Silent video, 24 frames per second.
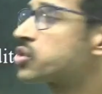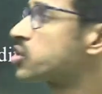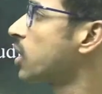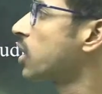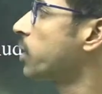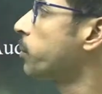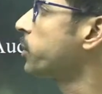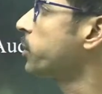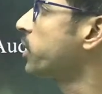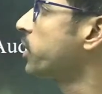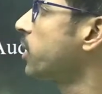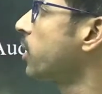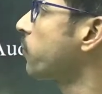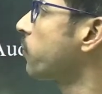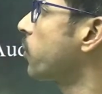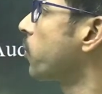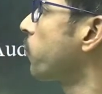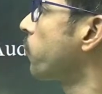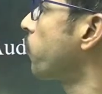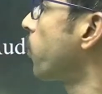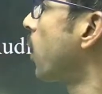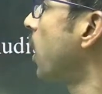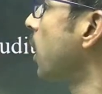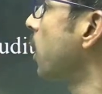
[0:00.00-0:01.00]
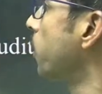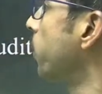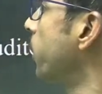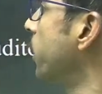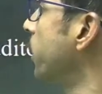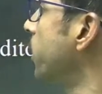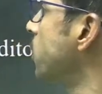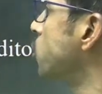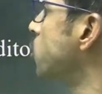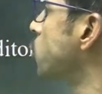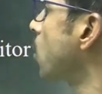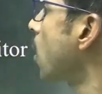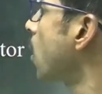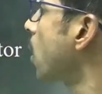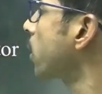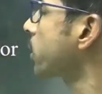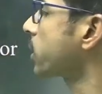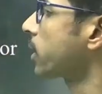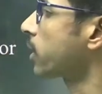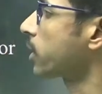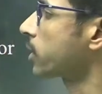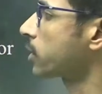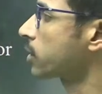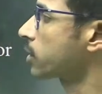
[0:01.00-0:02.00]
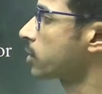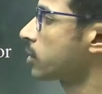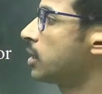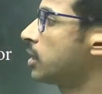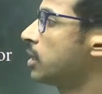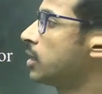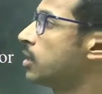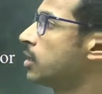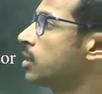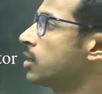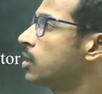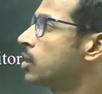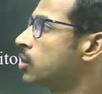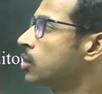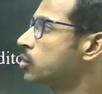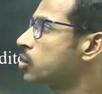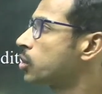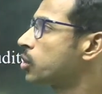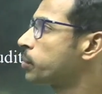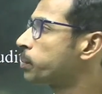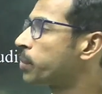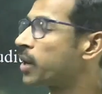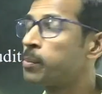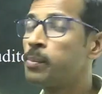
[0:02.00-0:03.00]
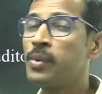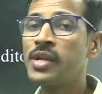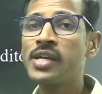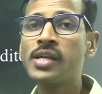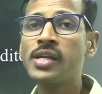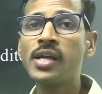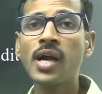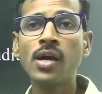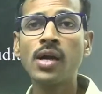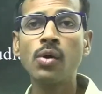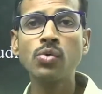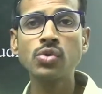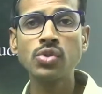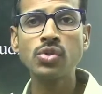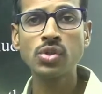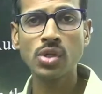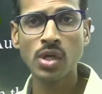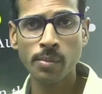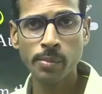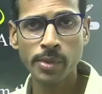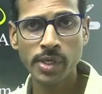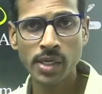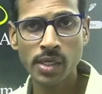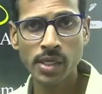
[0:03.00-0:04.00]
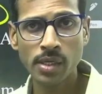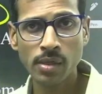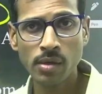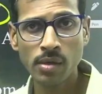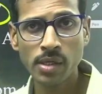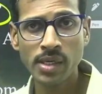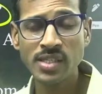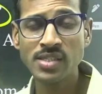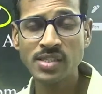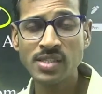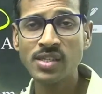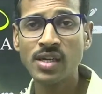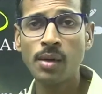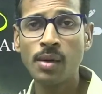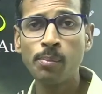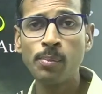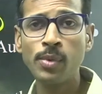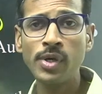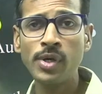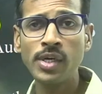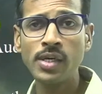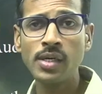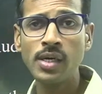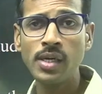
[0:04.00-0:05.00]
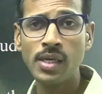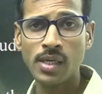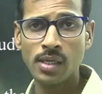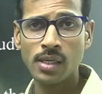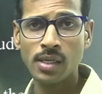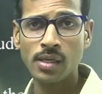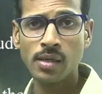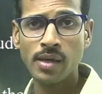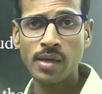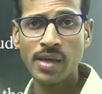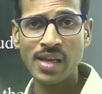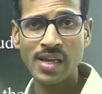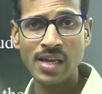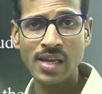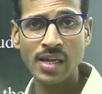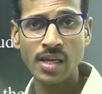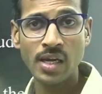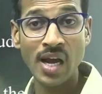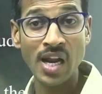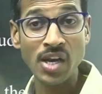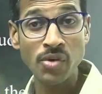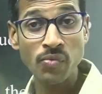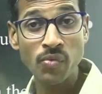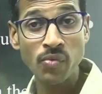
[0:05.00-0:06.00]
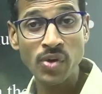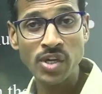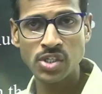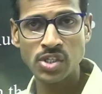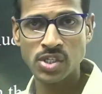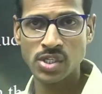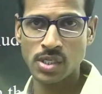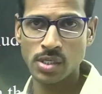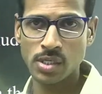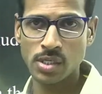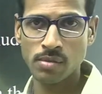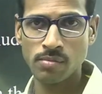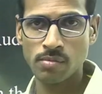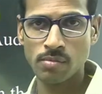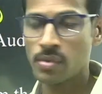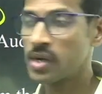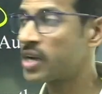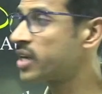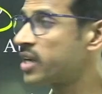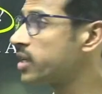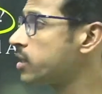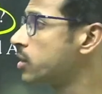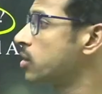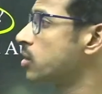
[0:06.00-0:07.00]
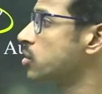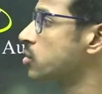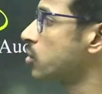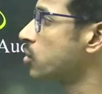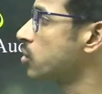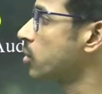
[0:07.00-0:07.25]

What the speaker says: Committee of the Parliament is not correct? So Public Accounts Committee, it is completely a convention, right? So